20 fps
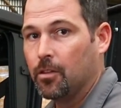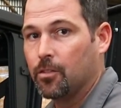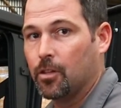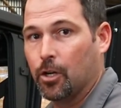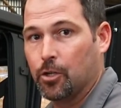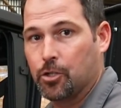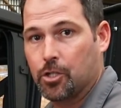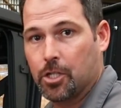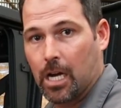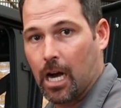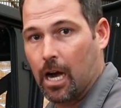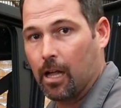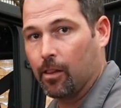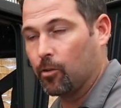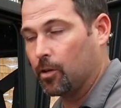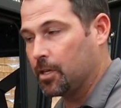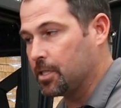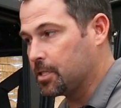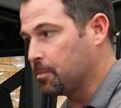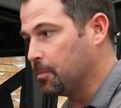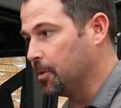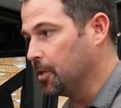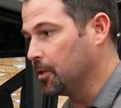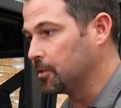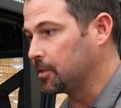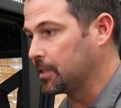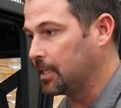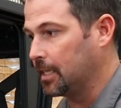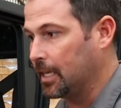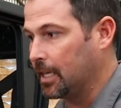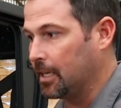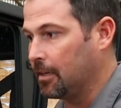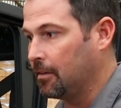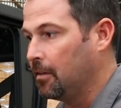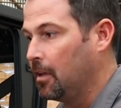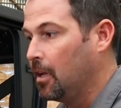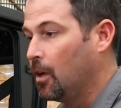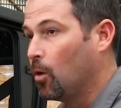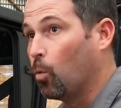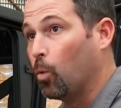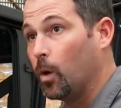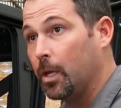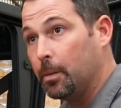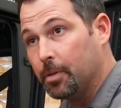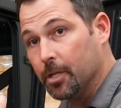There's tolerance built in. We